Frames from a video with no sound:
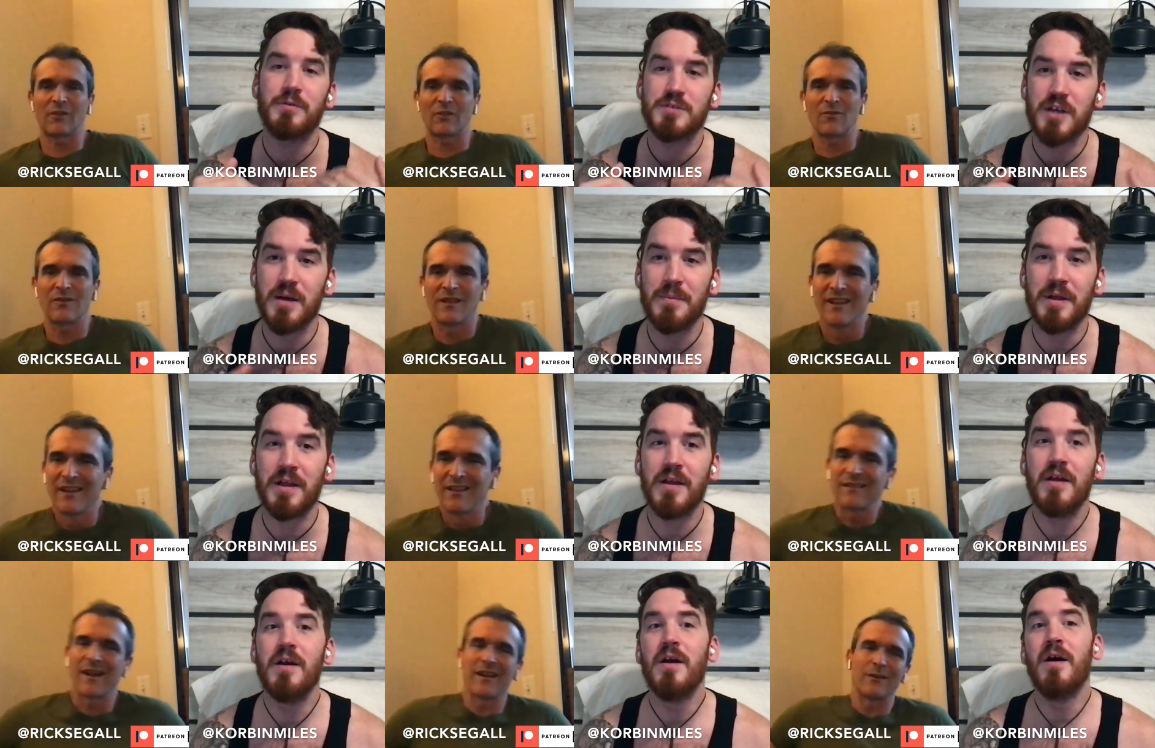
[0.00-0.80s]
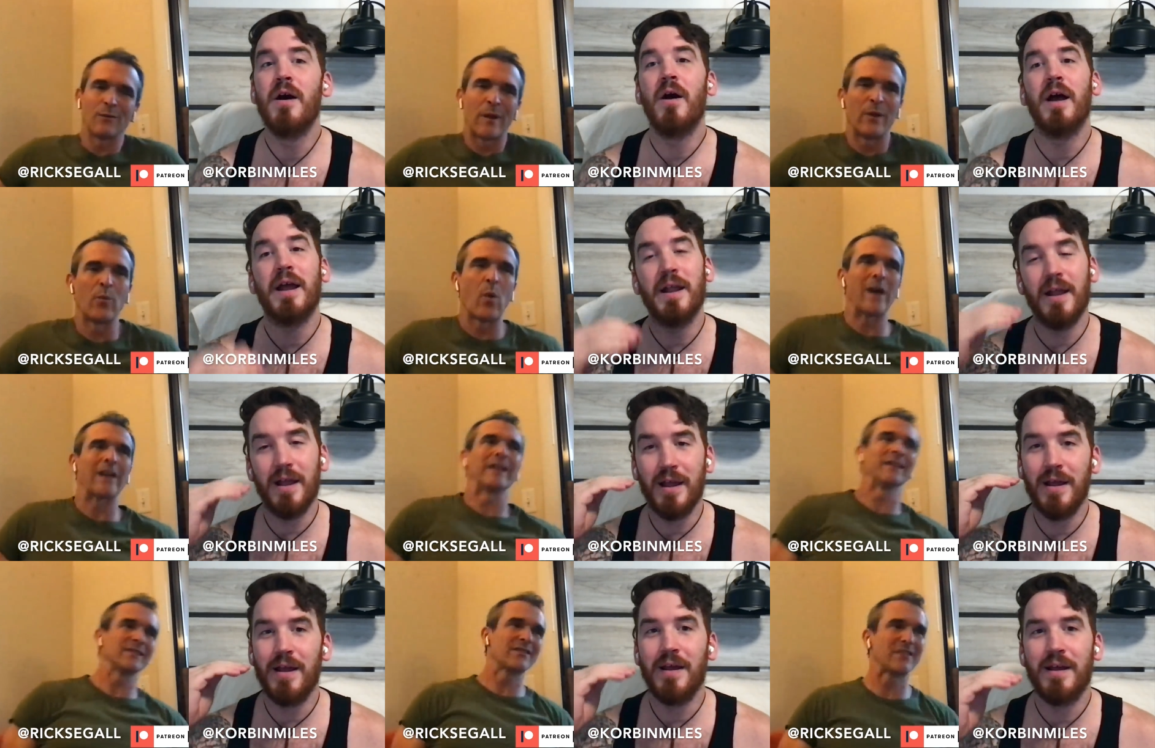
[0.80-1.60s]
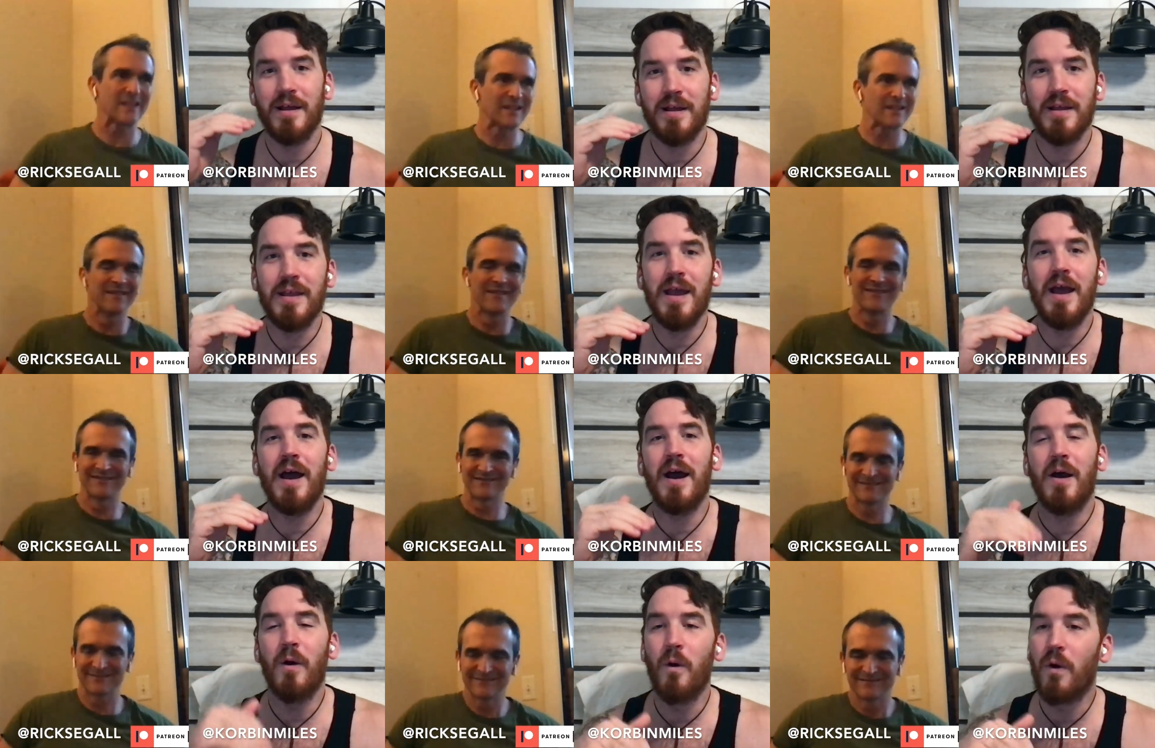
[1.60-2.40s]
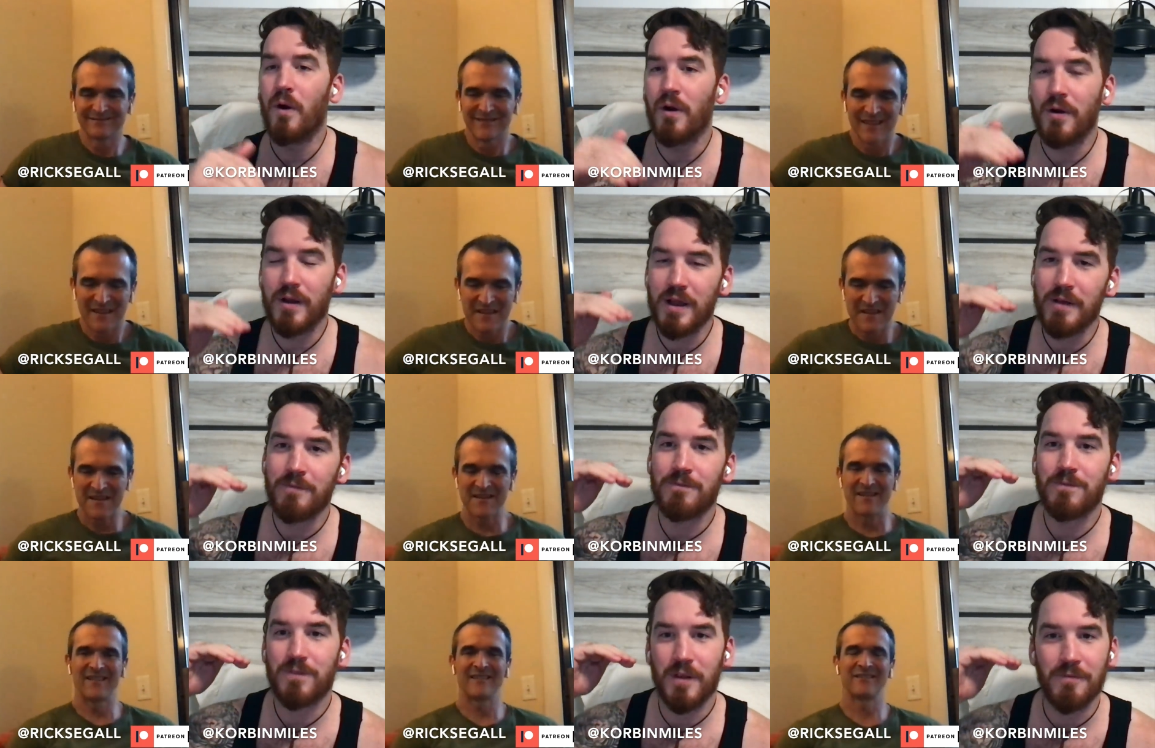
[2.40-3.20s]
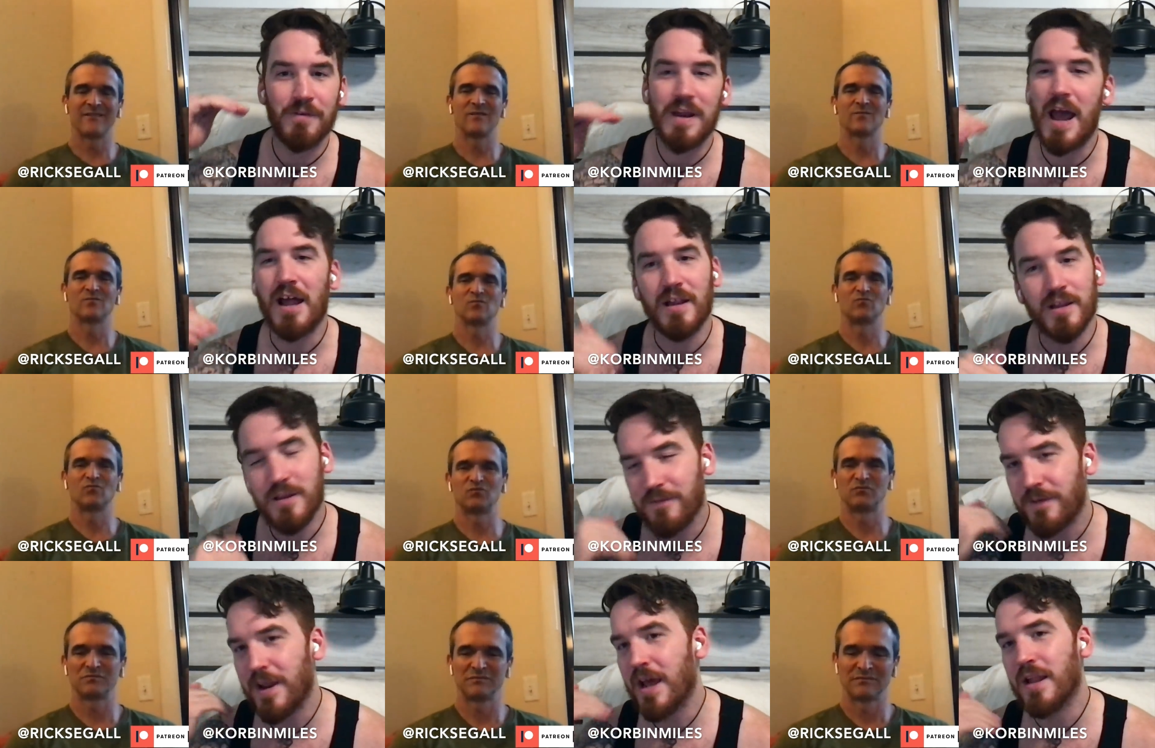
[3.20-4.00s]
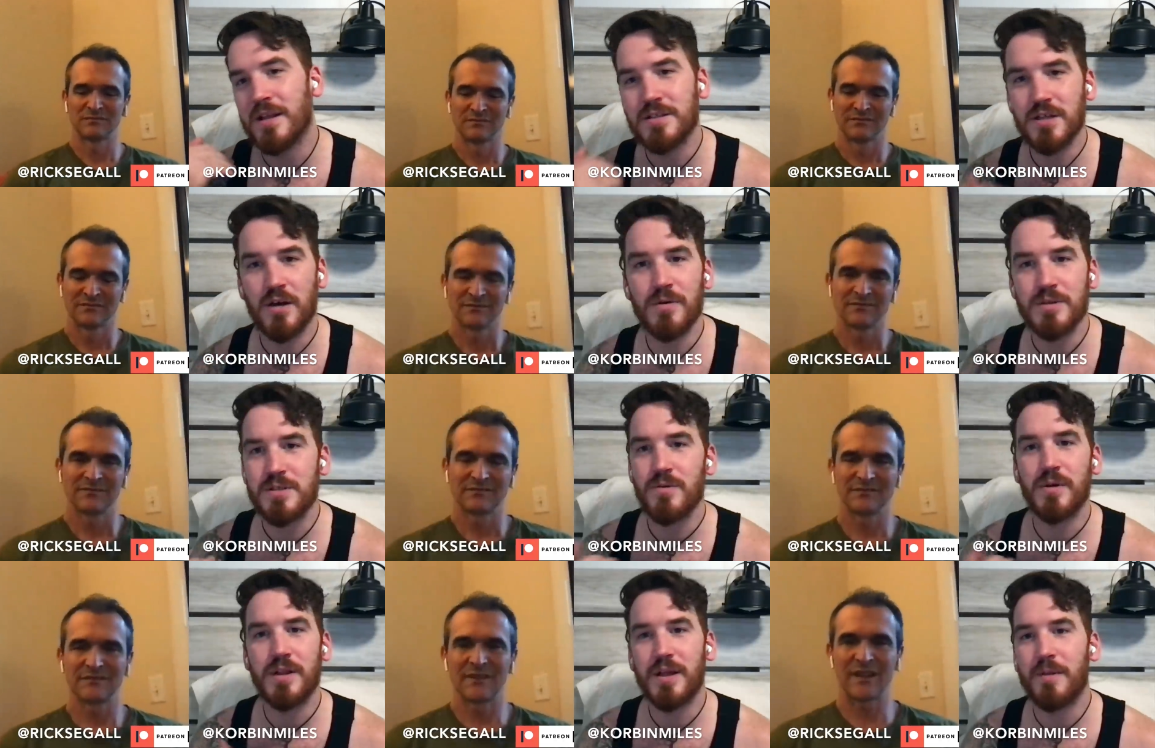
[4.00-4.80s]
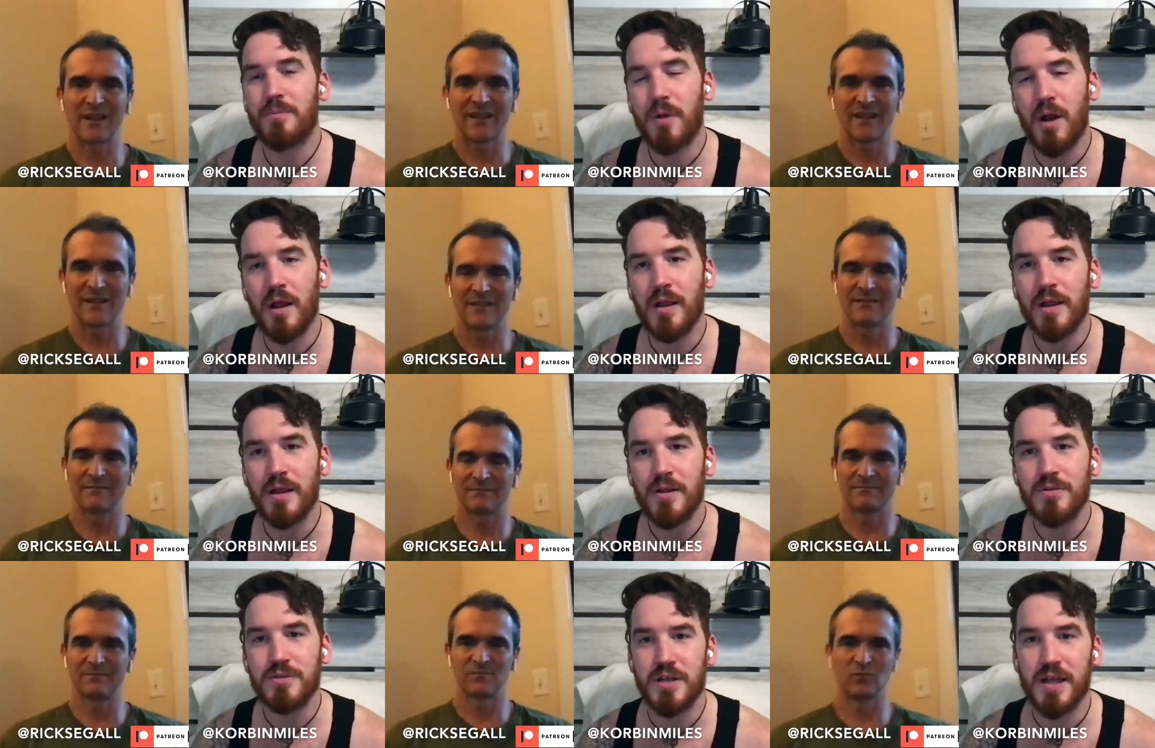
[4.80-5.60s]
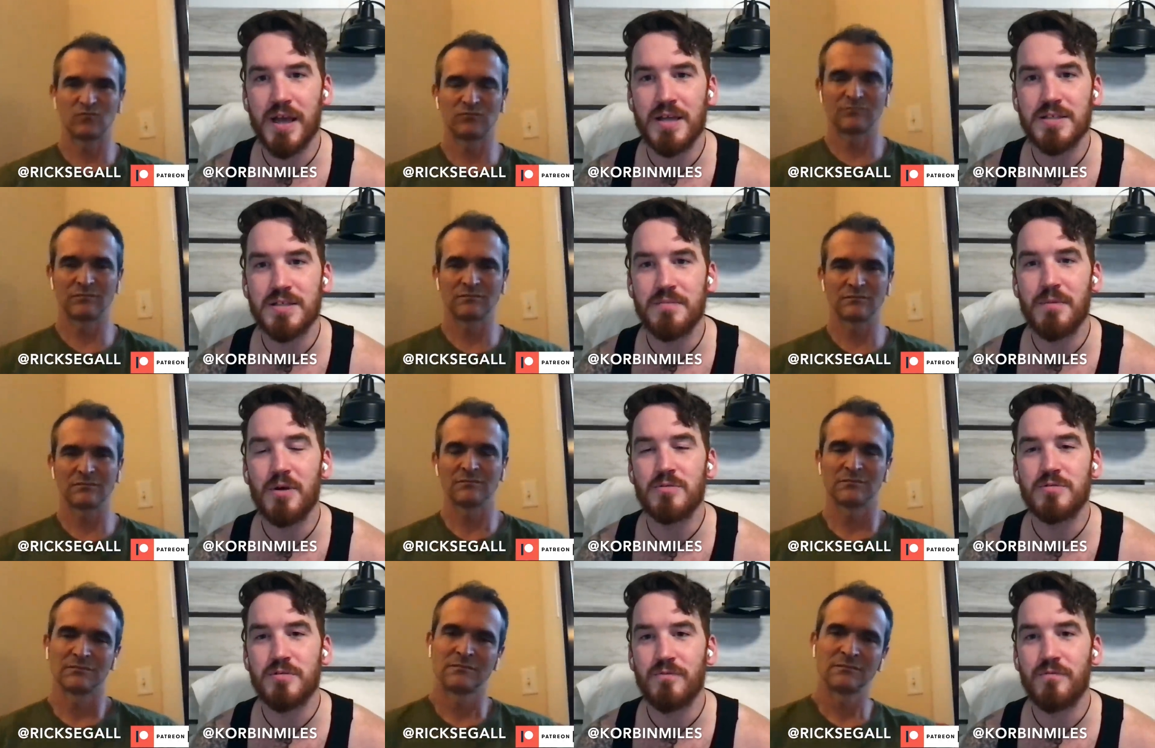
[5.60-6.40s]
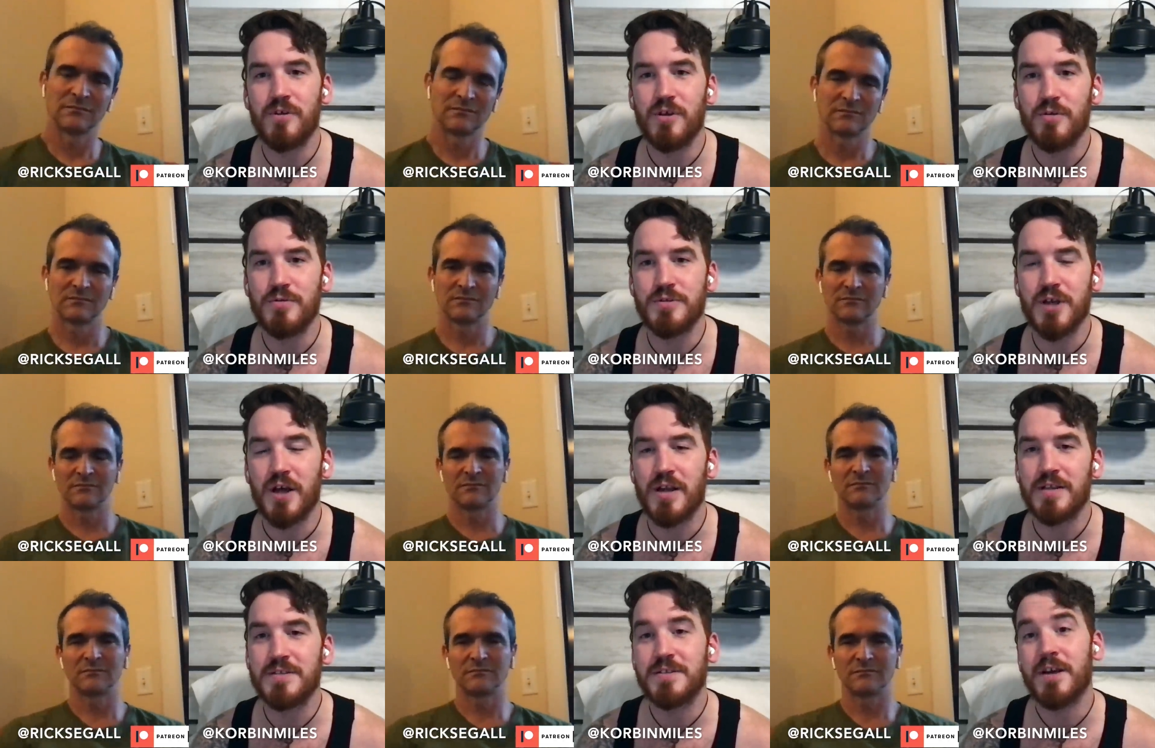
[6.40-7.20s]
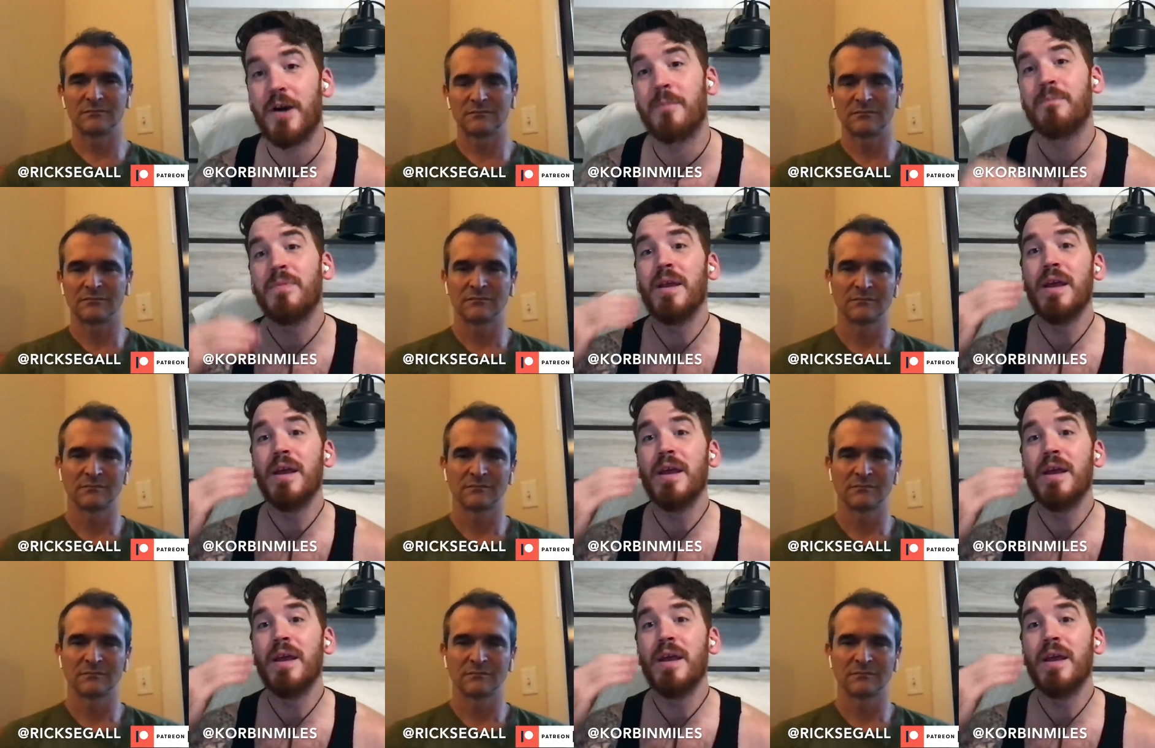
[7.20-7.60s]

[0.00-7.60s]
Speaker 1: knew was coming. Right, a red wedding
Speaker 2: scene. Yeah, or if the finale. The finale is always the one that probably usually has the most views on it. So